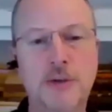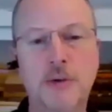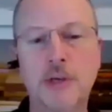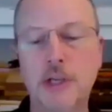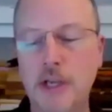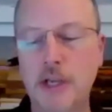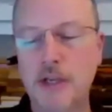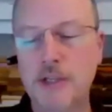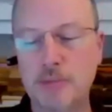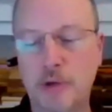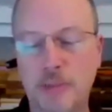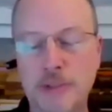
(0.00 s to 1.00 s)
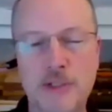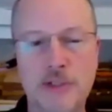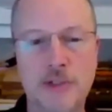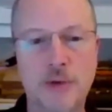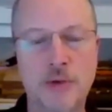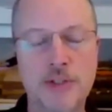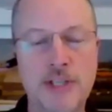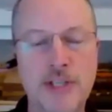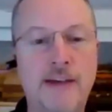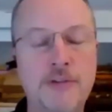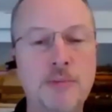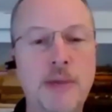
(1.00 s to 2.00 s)
So, small business owners
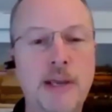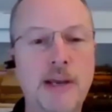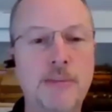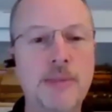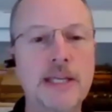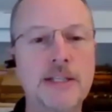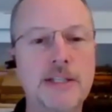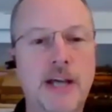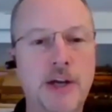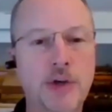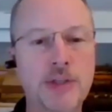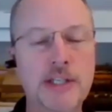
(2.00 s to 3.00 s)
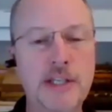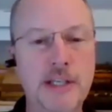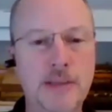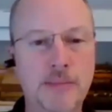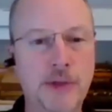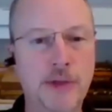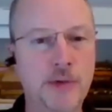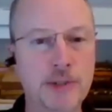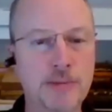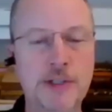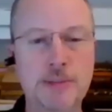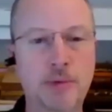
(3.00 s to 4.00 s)
have to make up the entire team. They're
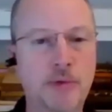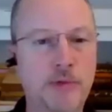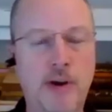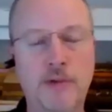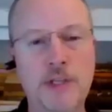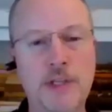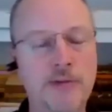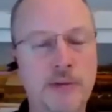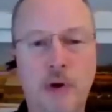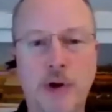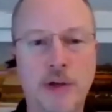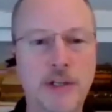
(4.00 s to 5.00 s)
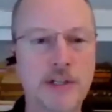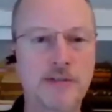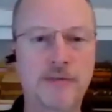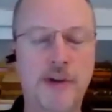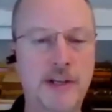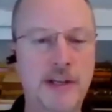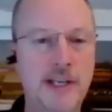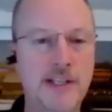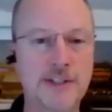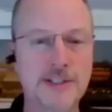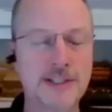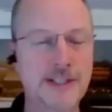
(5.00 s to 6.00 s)
responsible for everything from marketing to finance,